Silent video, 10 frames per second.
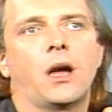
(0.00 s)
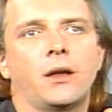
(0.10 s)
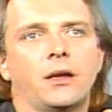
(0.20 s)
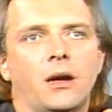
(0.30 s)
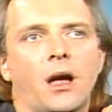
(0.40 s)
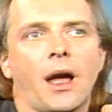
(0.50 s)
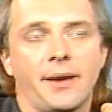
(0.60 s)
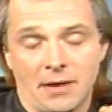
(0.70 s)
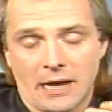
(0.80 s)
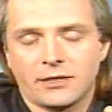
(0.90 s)

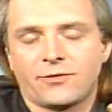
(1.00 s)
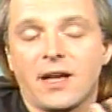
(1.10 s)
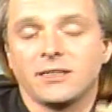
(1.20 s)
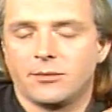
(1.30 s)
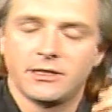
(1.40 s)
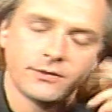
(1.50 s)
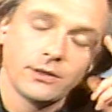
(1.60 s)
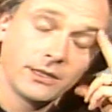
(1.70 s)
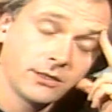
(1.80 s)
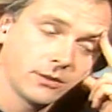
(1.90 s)
I just felt him. I just thought
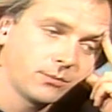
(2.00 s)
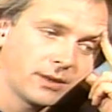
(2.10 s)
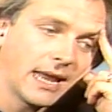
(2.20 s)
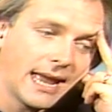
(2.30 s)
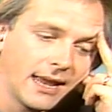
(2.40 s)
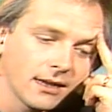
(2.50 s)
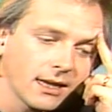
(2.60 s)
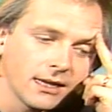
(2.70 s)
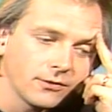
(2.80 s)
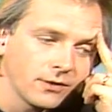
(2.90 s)
you should play a
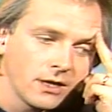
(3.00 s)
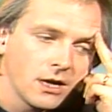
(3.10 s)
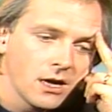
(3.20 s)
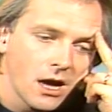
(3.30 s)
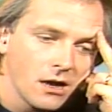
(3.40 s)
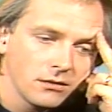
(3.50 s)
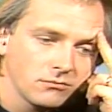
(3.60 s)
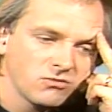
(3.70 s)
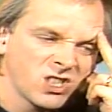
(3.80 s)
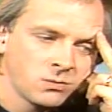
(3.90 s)
kind of
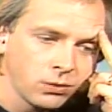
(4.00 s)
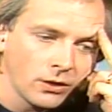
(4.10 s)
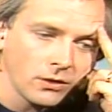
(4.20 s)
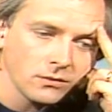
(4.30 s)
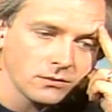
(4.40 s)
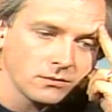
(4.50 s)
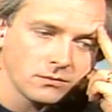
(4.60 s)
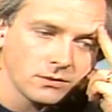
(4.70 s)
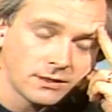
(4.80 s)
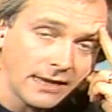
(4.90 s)
spoiled
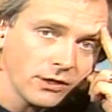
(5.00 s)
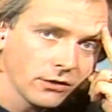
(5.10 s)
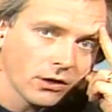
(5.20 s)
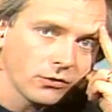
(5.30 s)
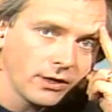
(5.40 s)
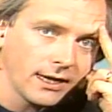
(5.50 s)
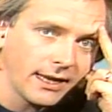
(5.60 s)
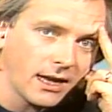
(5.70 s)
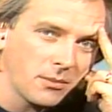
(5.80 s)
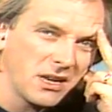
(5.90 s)
7-year-old,
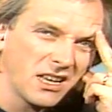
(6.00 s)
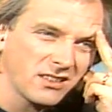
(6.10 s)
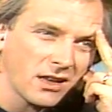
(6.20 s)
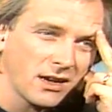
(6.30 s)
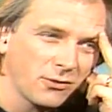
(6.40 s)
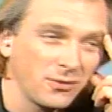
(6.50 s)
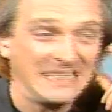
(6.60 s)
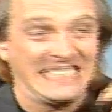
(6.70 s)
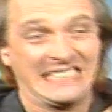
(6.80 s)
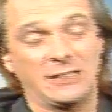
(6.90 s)
really. And I mean, that's kind of
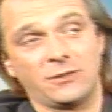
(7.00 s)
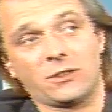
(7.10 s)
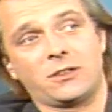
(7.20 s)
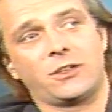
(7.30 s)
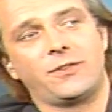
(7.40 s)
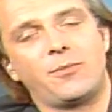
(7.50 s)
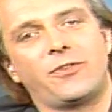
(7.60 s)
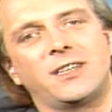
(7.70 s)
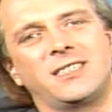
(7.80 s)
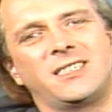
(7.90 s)
sort of not a lot of
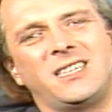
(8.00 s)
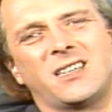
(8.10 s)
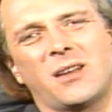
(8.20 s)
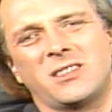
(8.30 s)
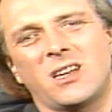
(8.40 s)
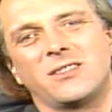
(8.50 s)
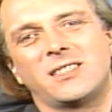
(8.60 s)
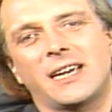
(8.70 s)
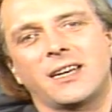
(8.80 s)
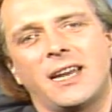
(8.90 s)
improvising needed. It's kind of
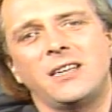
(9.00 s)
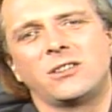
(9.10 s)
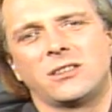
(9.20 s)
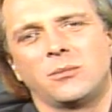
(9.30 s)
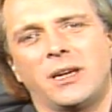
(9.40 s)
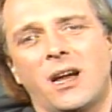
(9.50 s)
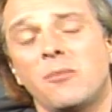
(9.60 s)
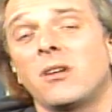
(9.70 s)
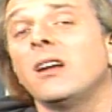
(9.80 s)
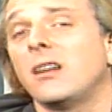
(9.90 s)
second nature to me.
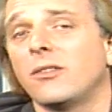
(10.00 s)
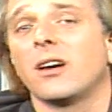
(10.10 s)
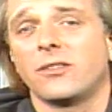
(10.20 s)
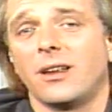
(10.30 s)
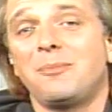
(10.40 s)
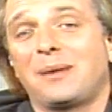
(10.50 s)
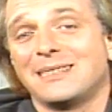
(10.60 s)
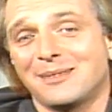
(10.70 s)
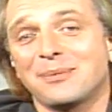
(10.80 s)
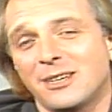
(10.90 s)
I'm really rather an
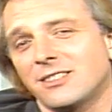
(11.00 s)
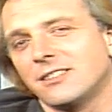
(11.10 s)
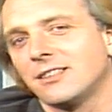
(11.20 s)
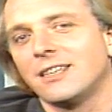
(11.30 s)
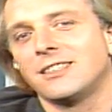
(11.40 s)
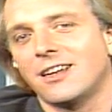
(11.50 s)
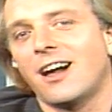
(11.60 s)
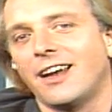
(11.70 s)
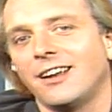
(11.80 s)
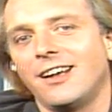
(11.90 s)
unpleasant person
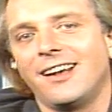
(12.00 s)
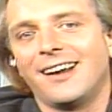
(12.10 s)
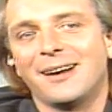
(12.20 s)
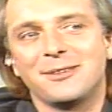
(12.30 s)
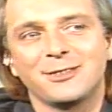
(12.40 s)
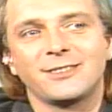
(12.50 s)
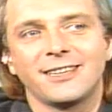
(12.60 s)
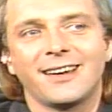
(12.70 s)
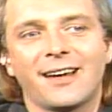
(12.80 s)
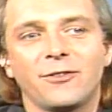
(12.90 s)
inside. I've
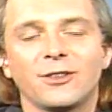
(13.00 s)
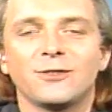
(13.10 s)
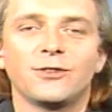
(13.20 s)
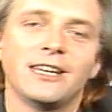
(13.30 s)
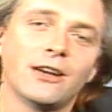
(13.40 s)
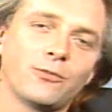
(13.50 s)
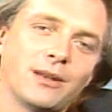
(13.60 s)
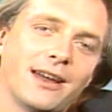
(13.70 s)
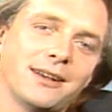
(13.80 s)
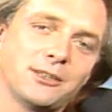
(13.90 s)
got this veneer of
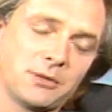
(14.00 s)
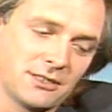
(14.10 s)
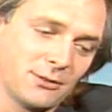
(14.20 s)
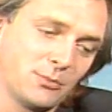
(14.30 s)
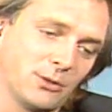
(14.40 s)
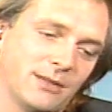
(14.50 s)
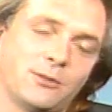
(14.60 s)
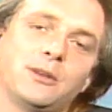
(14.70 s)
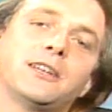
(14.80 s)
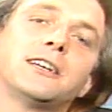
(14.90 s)
politeness because I was brought up
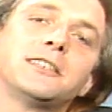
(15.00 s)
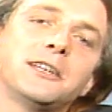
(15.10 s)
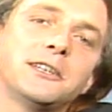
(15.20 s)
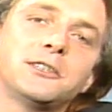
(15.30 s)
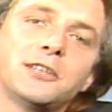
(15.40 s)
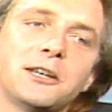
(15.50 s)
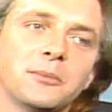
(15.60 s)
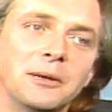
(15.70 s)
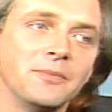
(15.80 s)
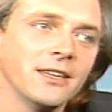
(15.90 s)
to be a nice English
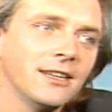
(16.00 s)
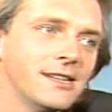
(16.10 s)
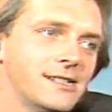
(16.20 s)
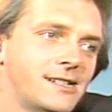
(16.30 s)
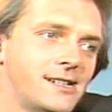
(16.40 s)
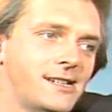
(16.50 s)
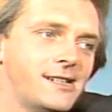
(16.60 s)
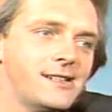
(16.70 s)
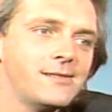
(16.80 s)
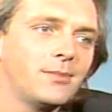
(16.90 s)
gentleman.
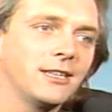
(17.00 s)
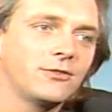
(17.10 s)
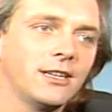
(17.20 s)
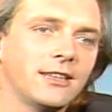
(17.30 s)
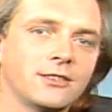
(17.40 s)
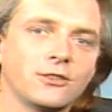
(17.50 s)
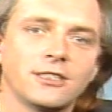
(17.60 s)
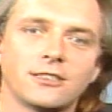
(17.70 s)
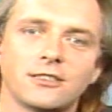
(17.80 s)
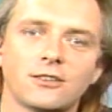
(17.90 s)
But really, there's all
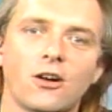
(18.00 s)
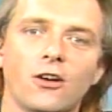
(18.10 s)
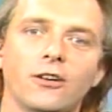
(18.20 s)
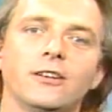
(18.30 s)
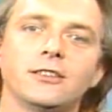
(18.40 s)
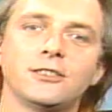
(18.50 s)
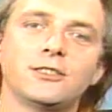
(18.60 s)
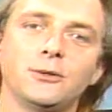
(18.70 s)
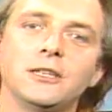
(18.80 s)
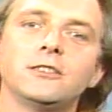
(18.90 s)
this horror and
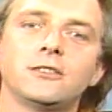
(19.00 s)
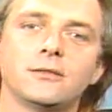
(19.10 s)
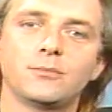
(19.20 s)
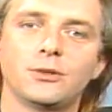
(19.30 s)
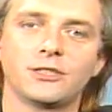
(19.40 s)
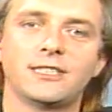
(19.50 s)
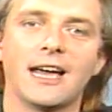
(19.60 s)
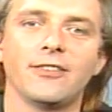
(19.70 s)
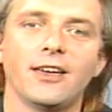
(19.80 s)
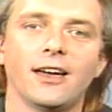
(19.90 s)
sewage pushed
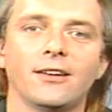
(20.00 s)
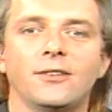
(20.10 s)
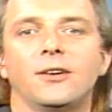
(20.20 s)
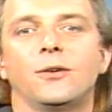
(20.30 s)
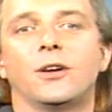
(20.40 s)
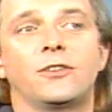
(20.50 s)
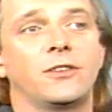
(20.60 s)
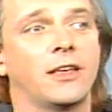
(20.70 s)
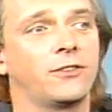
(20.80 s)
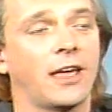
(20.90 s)
down there. And
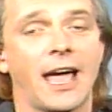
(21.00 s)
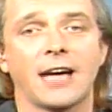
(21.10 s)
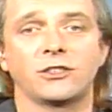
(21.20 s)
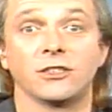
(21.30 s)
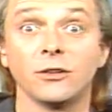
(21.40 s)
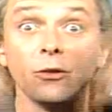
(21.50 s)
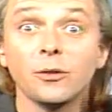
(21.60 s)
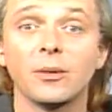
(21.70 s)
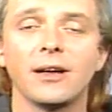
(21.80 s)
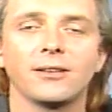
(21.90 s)
they say action, and then all
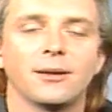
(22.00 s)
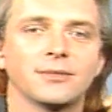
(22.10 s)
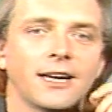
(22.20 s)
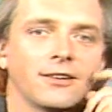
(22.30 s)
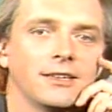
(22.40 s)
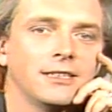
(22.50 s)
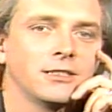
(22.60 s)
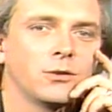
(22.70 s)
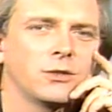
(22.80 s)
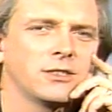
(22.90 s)
the bile comes out.
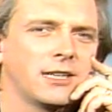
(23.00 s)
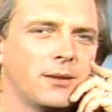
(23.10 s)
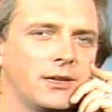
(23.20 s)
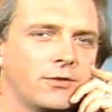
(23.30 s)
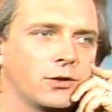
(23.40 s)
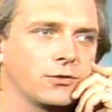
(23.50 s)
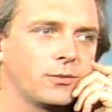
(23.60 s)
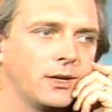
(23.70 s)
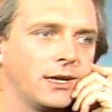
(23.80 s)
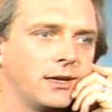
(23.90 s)
So it wasn't terribly difficult
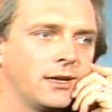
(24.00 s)
for me.